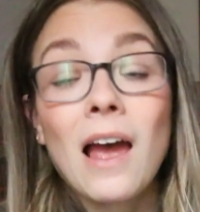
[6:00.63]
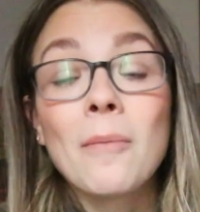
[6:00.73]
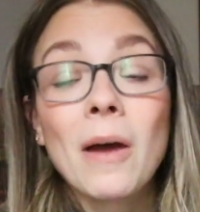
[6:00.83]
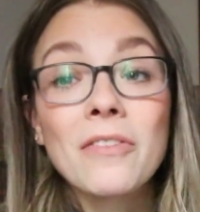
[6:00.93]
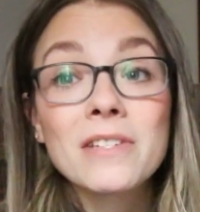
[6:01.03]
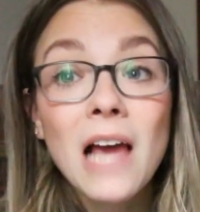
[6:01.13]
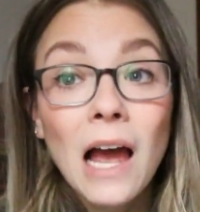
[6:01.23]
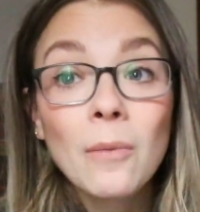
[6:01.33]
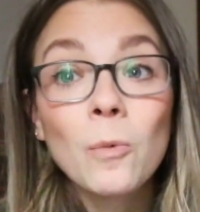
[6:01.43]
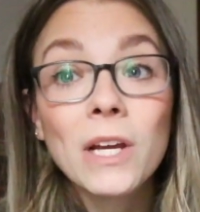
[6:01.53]
And by the
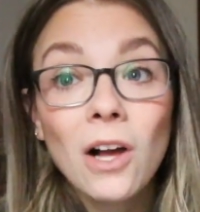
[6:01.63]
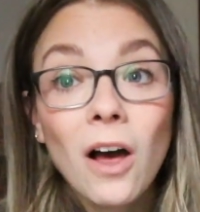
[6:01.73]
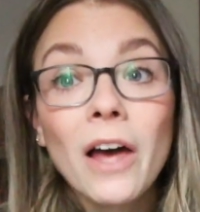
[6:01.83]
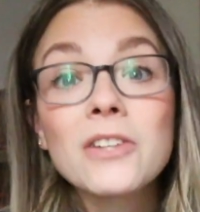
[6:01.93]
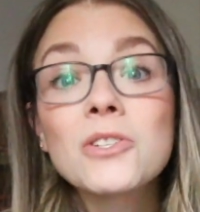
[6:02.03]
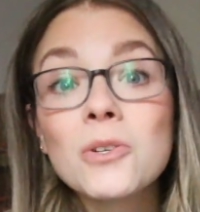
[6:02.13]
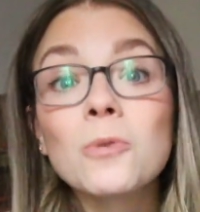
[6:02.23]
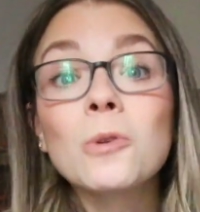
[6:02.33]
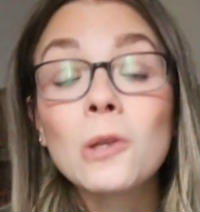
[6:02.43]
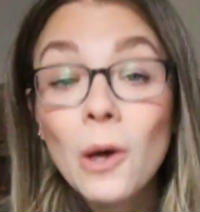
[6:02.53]
time we got
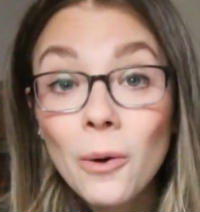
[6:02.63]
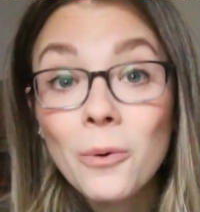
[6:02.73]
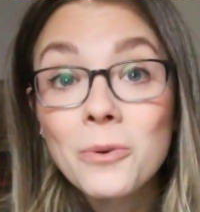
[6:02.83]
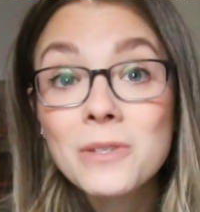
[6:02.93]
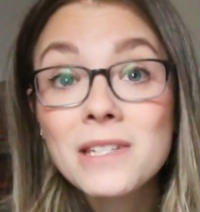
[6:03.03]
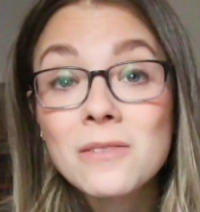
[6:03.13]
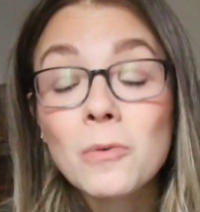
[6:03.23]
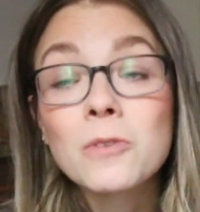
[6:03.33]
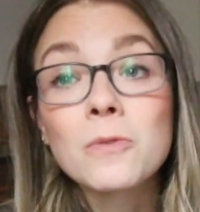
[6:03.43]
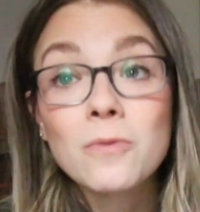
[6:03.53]
to Lowe's,
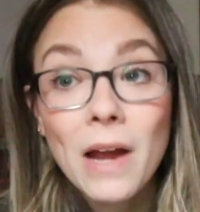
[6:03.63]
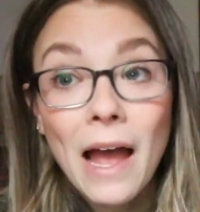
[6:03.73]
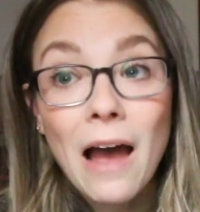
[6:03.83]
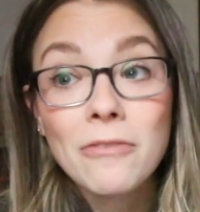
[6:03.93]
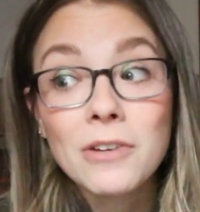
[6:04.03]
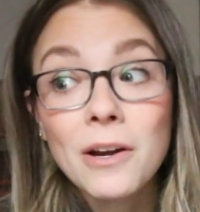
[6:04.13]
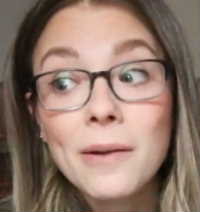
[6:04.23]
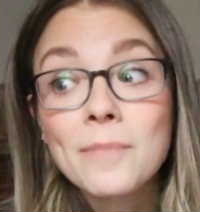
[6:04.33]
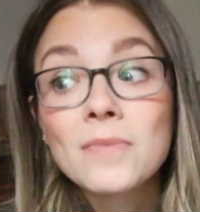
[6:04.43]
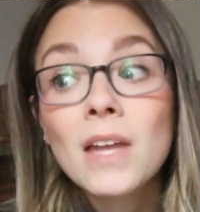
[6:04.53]
which was right
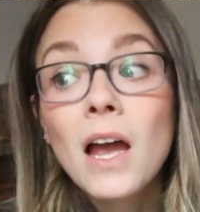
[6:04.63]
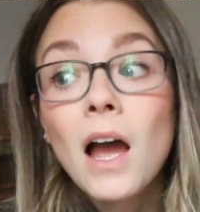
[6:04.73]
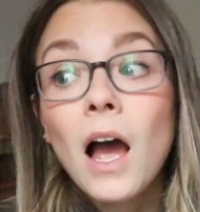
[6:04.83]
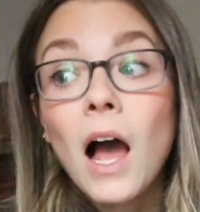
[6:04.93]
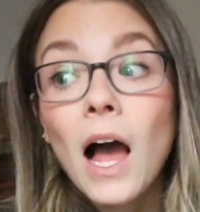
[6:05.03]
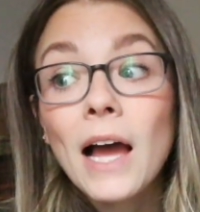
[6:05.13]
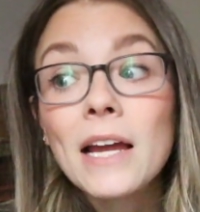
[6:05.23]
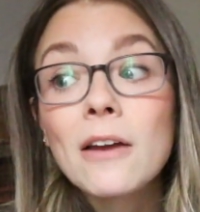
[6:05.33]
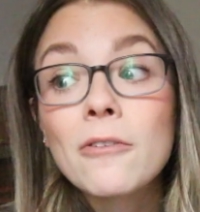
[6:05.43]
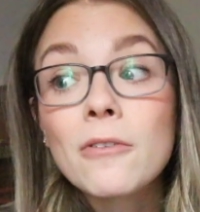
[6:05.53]
after,
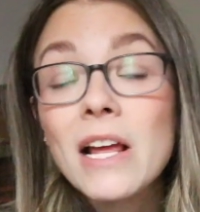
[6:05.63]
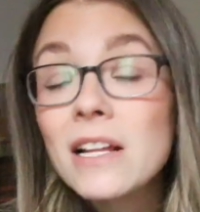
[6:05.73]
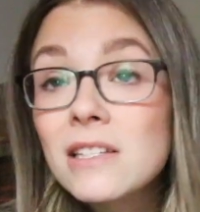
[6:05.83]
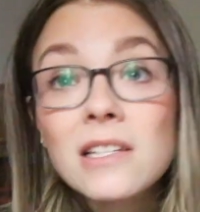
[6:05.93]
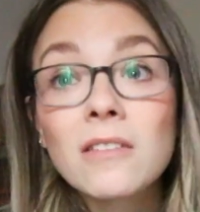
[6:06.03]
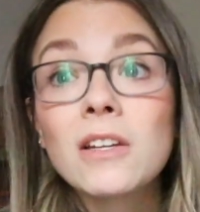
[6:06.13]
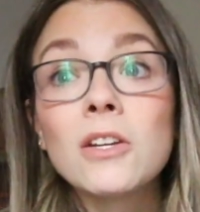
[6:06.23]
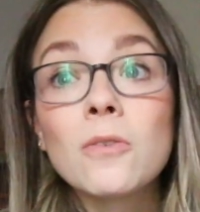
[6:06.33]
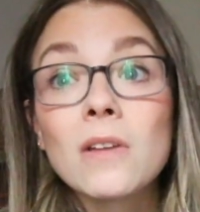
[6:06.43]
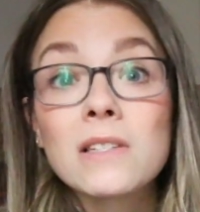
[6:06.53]
I instantly
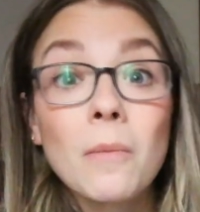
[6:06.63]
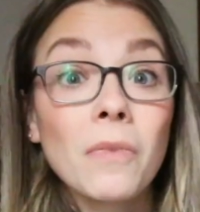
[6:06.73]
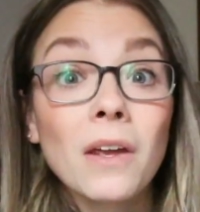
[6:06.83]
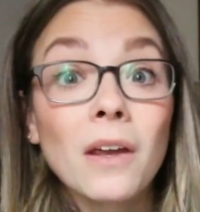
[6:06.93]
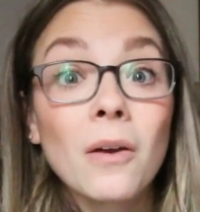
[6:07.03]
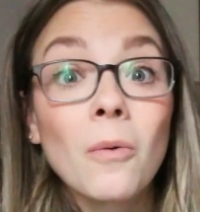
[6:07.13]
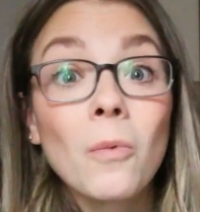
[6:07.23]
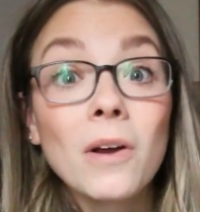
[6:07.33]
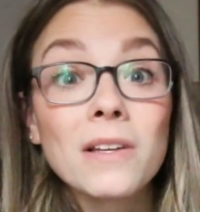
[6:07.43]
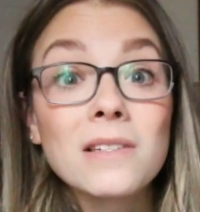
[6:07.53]
knew that something
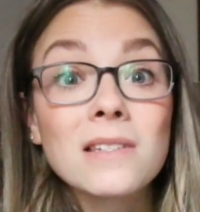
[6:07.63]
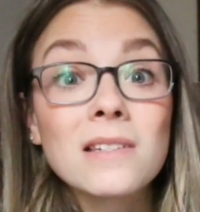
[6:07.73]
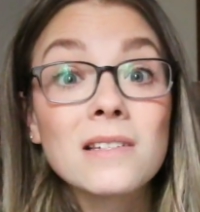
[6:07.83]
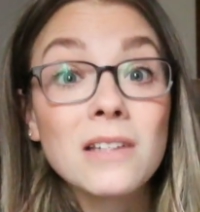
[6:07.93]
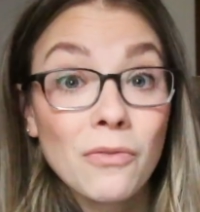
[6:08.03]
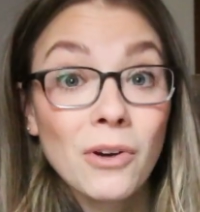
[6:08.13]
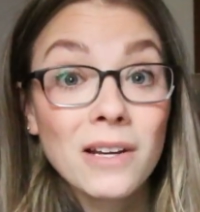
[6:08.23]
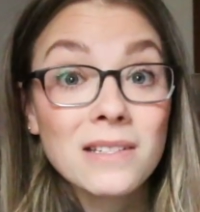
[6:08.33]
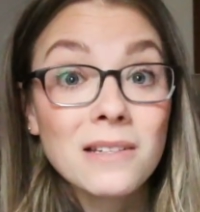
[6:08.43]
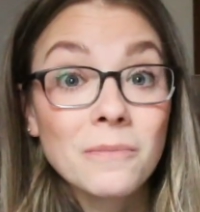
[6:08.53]
was
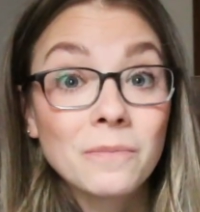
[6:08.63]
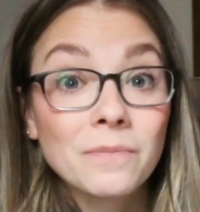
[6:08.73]
different.